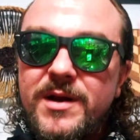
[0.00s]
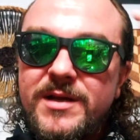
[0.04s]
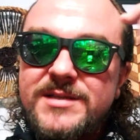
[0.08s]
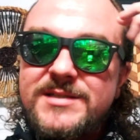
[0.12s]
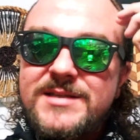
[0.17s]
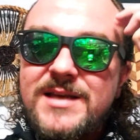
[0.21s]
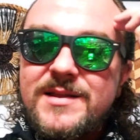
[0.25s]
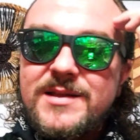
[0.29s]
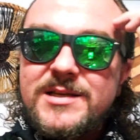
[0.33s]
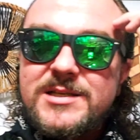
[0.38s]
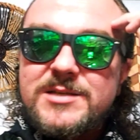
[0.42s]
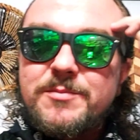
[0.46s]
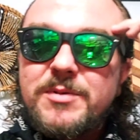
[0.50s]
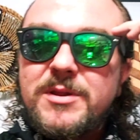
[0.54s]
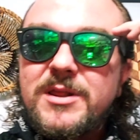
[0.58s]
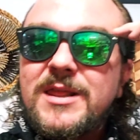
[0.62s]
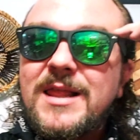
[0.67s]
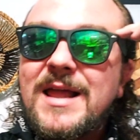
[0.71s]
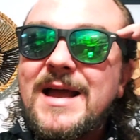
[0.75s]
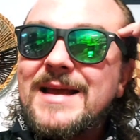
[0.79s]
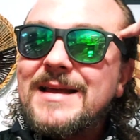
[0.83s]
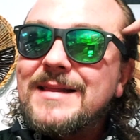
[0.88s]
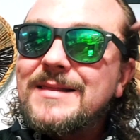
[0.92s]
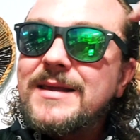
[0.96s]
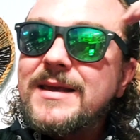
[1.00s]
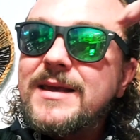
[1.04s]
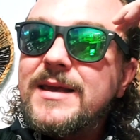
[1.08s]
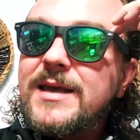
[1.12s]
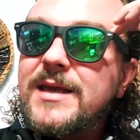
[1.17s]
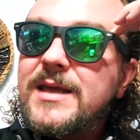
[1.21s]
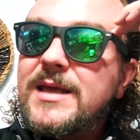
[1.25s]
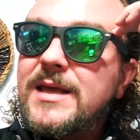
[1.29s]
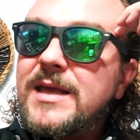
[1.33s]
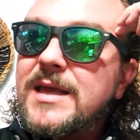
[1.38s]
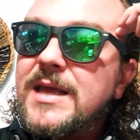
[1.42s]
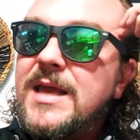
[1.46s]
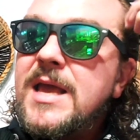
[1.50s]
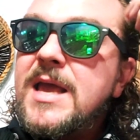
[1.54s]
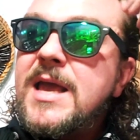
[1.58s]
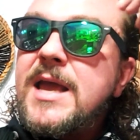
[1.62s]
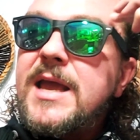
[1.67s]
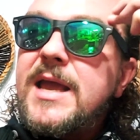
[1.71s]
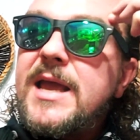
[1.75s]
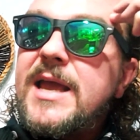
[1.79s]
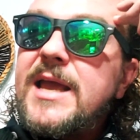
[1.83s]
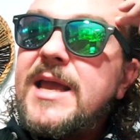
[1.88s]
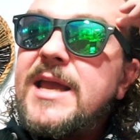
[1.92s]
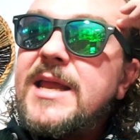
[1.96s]
say this politely
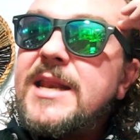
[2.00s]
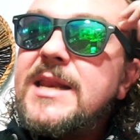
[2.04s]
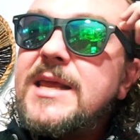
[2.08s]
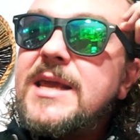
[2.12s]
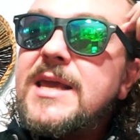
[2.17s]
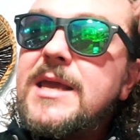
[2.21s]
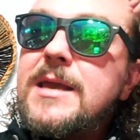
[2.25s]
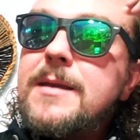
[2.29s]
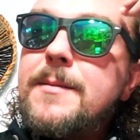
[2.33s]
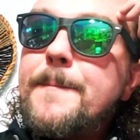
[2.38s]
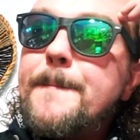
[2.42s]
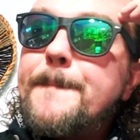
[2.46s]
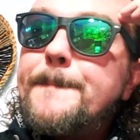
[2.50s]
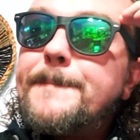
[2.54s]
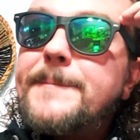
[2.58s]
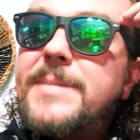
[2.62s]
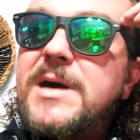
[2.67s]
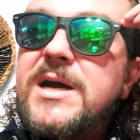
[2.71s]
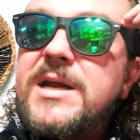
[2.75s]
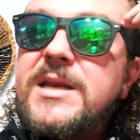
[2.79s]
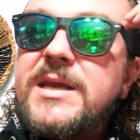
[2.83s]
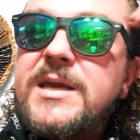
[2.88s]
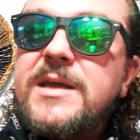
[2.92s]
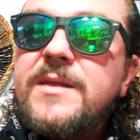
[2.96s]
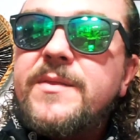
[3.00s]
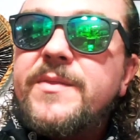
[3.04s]
anybody